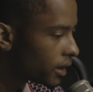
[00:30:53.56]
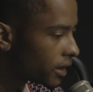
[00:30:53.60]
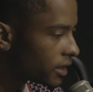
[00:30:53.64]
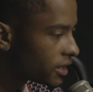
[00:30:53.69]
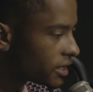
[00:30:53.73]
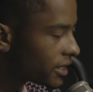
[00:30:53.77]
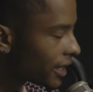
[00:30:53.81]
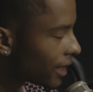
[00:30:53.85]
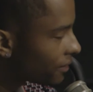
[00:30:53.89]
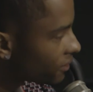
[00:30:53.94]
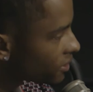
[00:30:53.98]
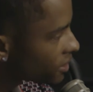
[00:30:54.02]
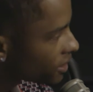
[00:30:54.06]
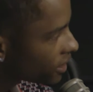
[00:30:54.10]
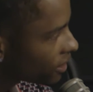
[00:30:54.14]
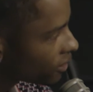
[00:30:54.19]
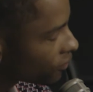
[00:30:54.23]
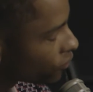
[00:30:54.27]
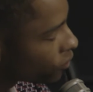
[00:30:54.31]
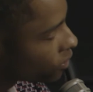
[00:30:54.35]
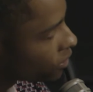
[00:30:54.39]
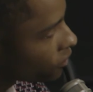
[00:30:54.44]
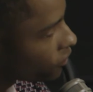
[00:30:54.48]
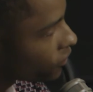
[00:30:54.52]
challenge again
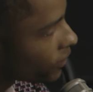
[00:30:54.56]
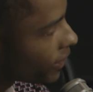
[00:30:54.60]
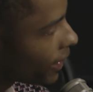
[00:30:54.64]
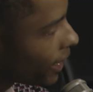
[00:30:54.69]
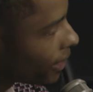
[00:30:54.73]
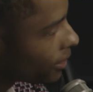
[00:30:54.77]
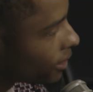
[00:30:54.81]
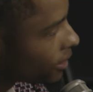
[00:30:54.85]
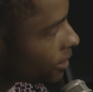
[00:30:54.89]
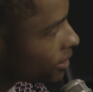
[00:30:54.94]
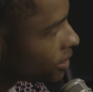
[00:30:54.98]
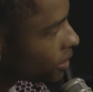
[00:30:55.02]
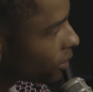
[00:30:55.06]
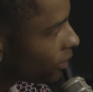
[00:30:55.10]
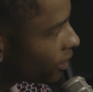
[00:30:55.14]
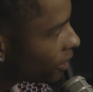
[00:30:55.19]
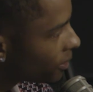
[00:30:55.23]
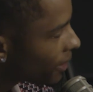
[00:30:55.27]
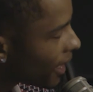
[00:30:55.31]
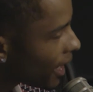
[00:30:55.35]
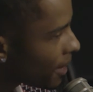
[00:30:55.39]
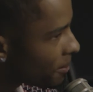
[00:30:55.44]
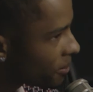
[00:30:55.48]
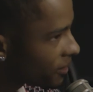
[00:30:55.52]
for the finale. So
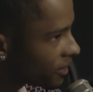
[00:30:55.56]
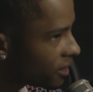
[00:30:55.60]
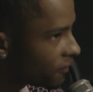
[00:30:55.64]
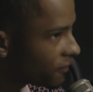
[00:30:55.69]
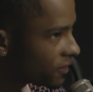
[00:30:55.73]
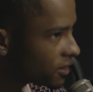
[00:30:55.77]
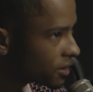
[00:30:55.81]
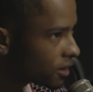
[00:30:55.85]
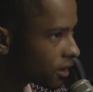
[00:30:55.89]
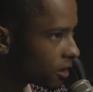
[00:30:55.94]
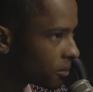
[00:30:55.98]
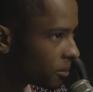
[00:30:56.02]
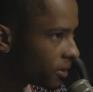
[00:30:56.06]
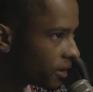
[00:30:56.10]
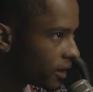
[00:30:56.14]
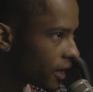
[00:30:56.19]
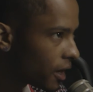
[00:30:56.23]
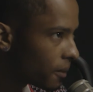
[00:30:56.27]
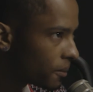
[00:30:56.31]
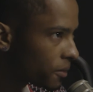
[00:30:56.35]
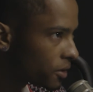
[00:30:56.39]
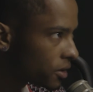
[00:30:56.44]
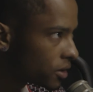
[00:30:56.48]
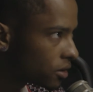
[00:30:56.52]
I believe it's going to be the
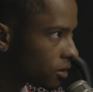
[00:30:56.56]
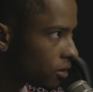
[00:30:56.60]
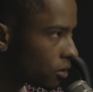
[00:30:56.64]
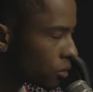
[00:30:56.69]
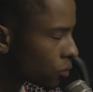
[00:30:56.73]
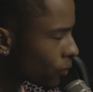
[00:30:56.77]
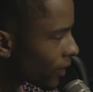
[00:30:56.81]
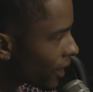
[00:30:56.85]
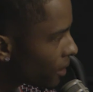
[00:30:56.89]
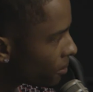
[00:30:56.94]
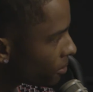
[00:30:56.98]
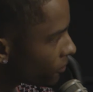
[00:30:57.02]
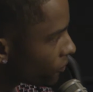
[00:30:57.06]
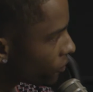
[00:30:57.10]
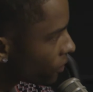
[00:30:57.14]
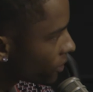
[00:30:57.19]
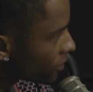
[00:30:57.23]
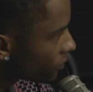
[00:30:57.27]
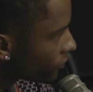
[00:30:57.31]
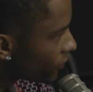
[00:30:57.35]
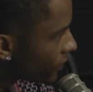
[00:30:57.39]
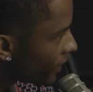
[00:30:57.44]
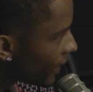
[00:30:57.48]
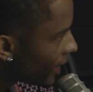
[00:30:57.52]
episode right before the
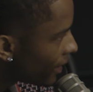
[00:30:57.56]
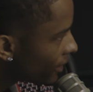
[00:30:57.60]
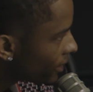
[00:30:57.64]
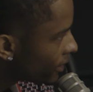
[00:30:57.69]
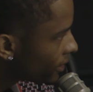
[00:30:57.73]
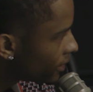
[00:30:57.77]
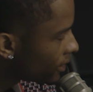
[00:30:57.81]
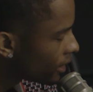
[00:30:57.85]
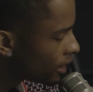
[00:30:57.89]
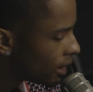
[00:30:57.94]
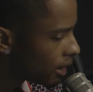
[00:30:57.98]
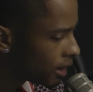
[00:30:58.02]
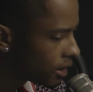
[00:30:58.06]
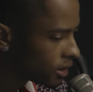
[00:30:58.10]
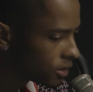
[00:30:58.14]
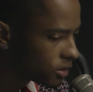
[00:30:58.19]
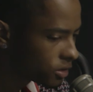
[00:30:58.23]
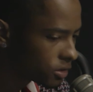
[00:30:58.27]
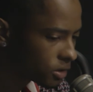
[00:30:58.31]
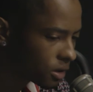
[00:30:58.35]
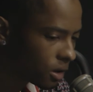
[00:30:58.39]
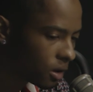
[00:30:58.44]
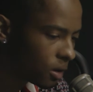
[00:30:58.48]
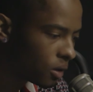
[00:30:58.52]
finale.
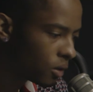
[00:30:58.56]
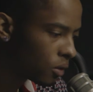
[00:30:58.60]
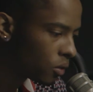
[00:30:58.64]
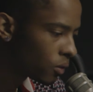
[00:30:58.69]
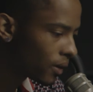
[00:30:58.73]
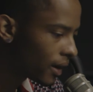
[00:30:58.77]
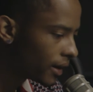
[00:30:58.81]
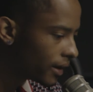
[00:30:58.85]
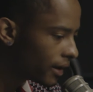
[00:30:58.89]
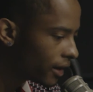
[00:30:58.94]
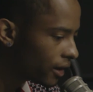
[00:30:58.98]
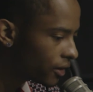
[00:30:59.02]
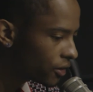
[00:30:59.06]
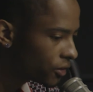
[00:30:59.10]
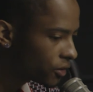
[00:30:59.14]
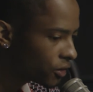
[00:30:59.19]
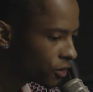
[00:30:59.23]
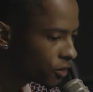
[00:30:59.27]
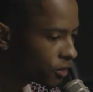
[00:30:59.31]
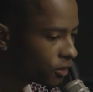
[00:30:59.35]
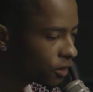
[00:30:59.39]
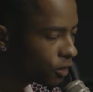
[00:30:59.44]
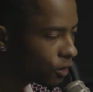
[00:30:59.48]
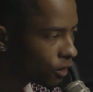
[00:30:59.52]
So right now,
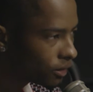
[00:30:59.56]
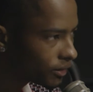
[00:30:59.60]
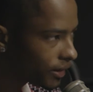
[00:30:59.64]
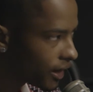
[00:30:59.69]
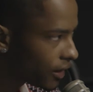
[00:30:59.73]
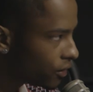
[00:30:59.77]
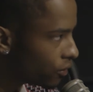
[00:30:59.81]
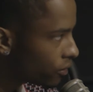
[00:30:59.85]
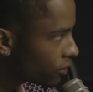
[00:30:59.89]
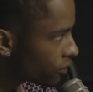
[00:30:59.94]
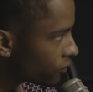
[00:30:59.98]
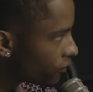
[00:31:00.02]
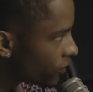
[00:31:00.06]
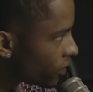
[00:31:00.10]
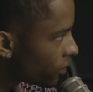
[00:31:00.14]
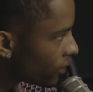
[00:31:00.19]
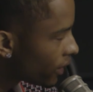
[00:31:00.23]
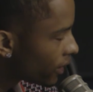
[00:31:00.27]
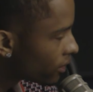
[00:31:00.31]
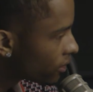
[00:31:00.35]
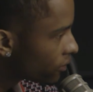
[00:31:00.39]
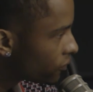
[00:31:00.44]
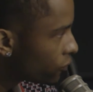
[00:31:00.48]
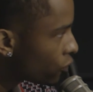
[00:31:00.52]
you can go online, you can vote
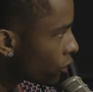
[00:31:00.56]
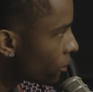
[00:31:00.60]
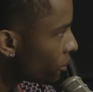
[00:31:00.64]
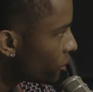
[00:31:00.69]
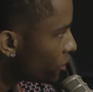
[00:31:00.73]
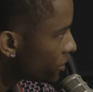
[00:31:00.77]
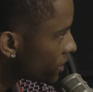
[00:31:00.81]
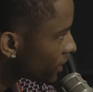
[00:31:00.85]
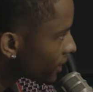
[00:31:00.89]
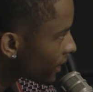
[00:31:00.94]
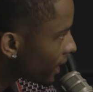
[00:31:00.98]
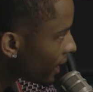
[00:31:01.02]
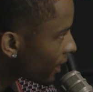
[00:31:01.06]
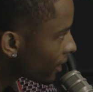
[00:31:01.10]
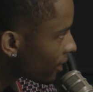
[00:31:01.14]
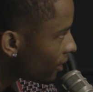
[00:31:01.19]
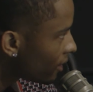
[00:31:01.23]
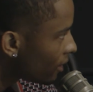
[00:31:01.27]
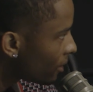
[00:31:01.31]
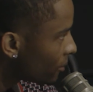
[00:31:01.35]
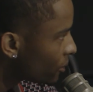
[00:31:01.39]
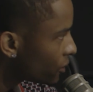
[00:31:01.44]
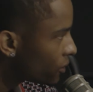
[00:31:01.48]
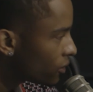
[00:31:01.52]
at
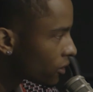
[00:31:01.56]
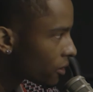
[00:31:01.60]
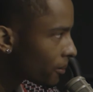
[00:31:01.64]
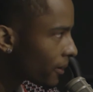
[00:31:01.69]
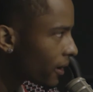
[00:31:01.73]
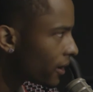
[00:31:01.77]
the4music.com, you can go to